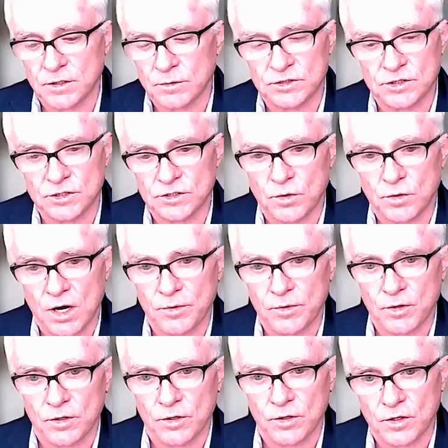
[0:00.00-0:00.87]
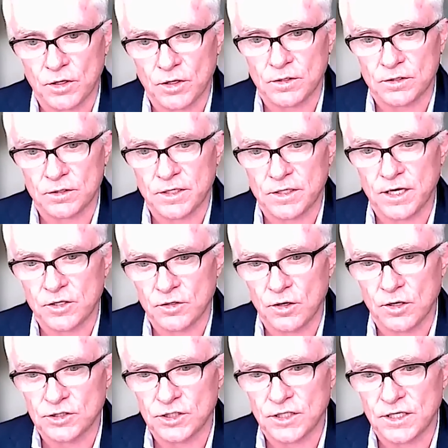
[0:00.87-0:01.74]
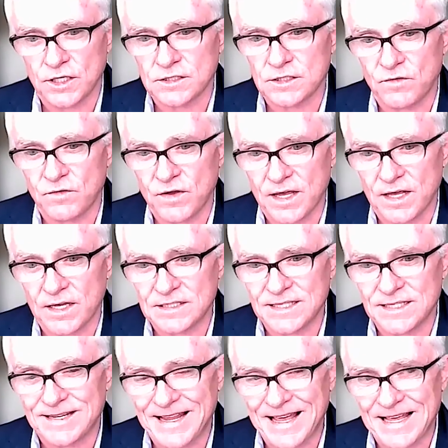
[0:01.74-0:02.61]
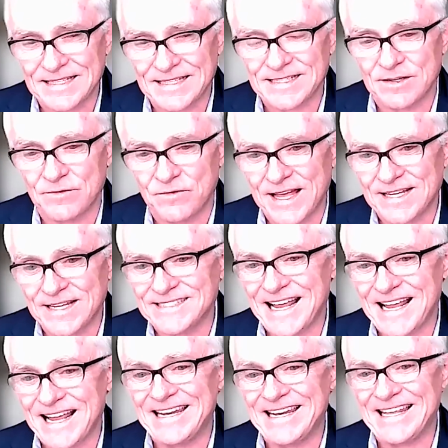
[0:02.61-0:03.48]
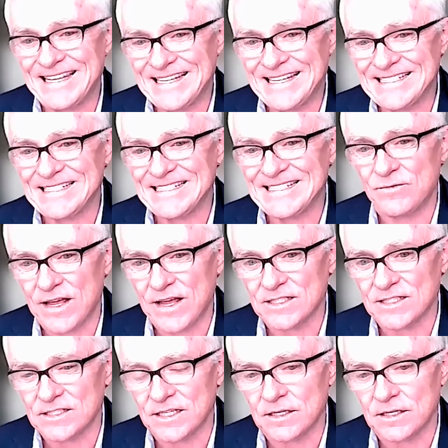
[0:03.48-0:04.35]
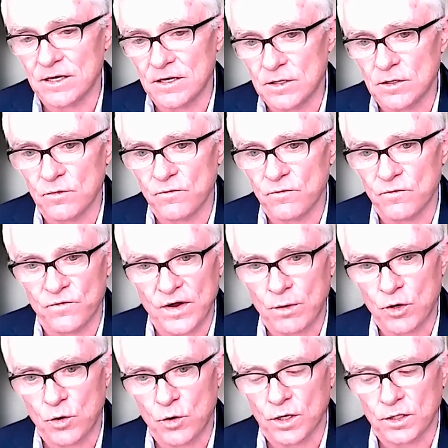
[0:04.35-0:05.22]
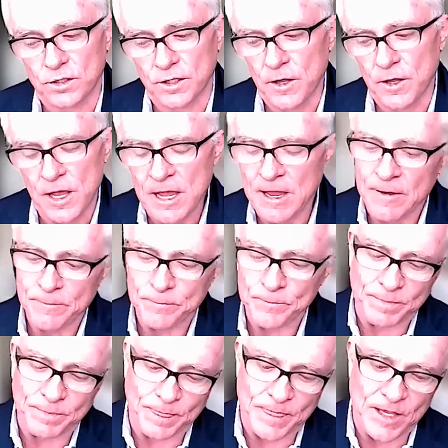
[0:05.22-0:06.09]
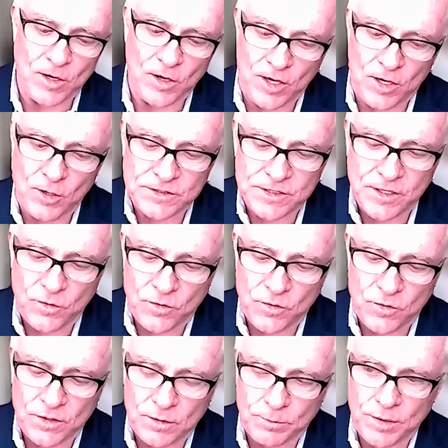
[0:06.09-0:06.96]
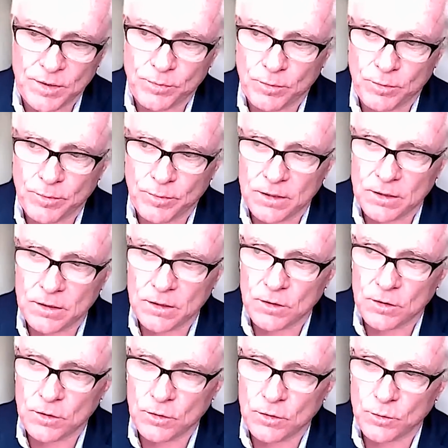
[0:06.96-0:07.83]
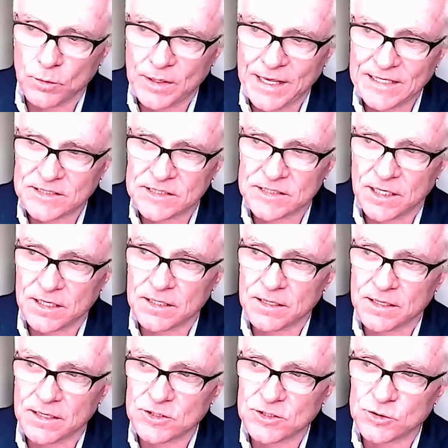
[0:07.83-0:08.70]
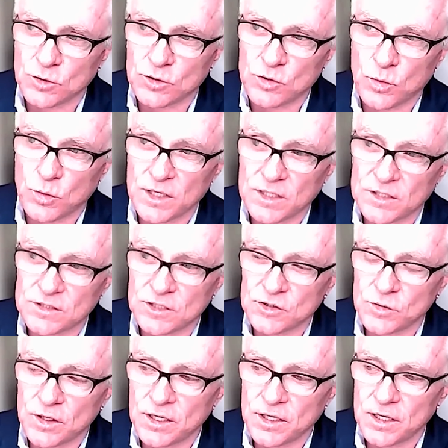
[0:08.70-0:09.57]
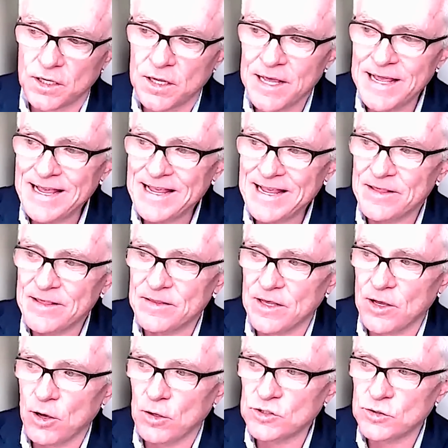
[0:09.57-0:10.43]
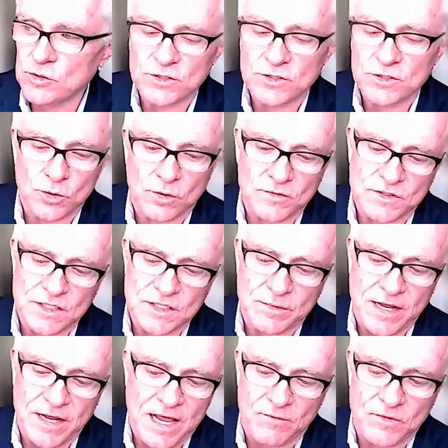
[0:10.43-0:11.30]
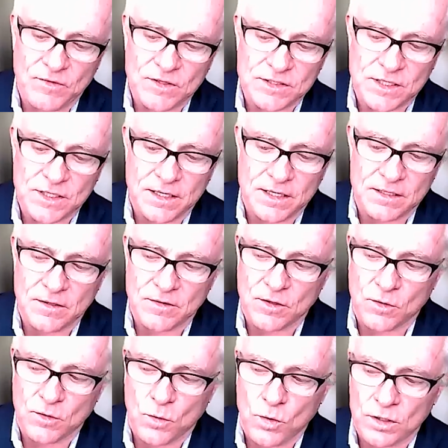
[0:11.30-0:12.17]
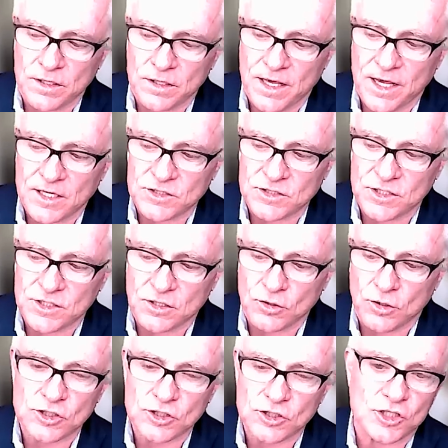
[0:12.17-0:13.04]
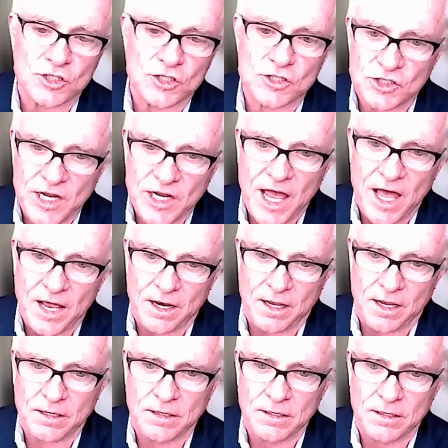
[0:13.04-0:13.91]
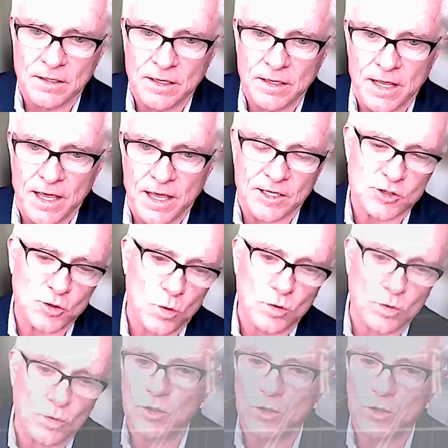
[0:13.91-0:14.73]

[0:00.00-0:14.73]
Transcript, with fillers: I was describing earlier, the, the technology has advanced, is has advanced, and is advancing very quickly. Here's another thing that people make, you know, get stuck into that sort of twentieth century idea. They also sort of seem to have this idea that oil and gas technology is static, and it's only